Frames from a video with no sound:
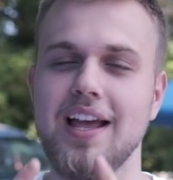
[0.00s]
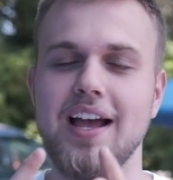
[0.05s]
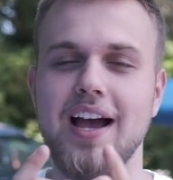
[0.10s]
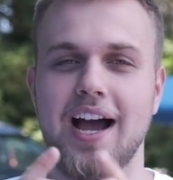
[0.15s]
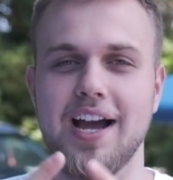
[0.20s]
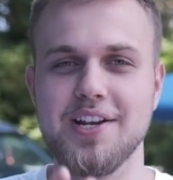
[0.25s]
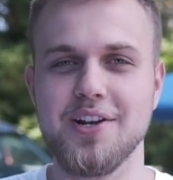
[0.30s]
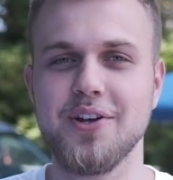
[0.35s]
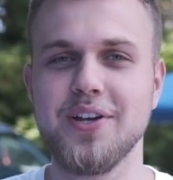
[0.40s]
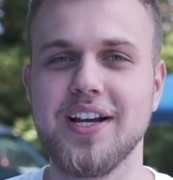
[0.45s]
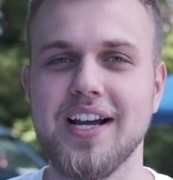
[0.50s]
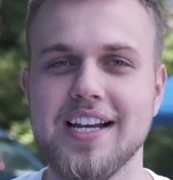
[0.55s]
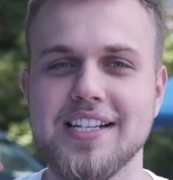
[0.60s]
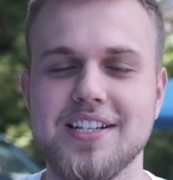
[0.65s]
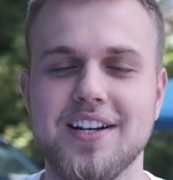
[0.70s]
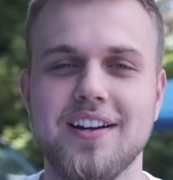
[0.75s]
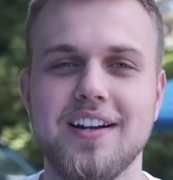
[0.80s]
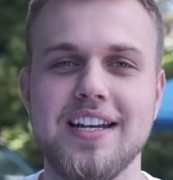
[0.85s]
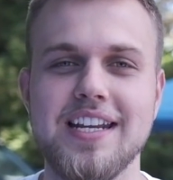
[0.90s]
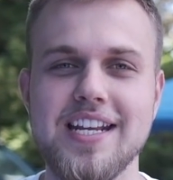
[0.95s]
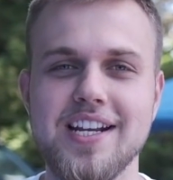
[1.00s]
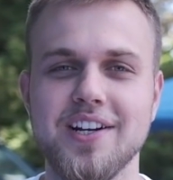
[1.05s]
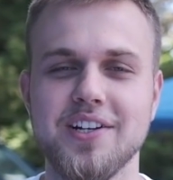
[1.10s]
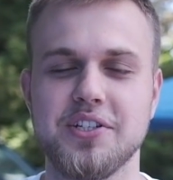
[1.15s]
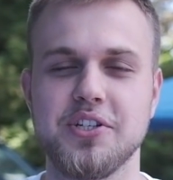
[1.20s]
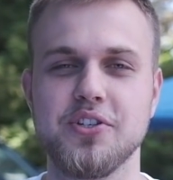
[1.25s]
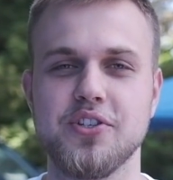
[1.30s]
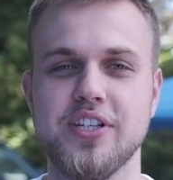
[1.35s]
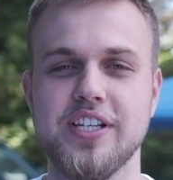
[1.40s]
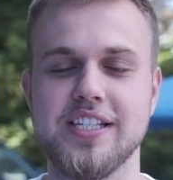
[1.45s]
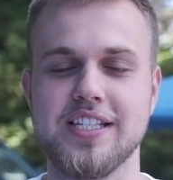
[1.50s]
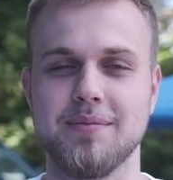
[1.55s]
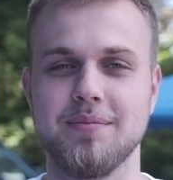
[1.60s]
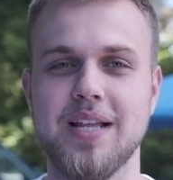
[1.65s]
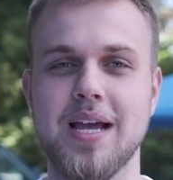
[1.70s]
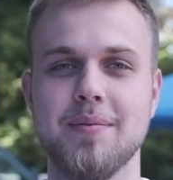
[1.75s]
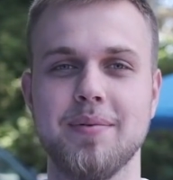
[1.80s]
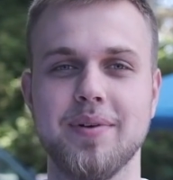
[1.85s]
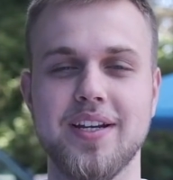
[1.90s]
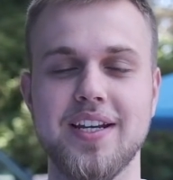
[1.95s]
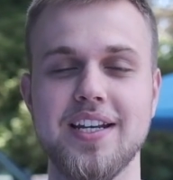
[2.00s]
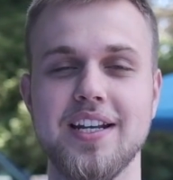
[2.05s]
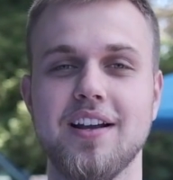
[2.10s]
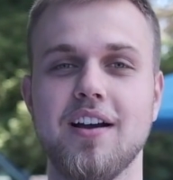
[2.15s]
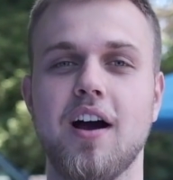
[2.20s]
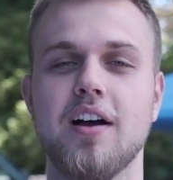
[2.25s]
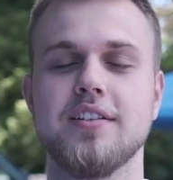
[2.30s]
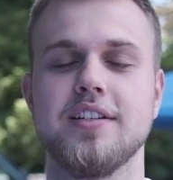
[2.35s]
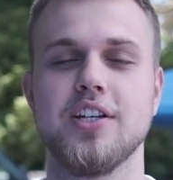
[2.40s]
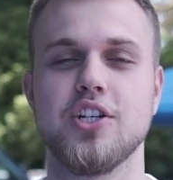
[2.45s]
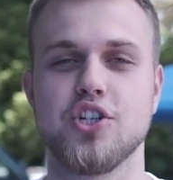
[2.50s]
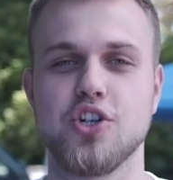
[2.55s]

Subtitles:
I know you guys are eager to see some Lamborghini content.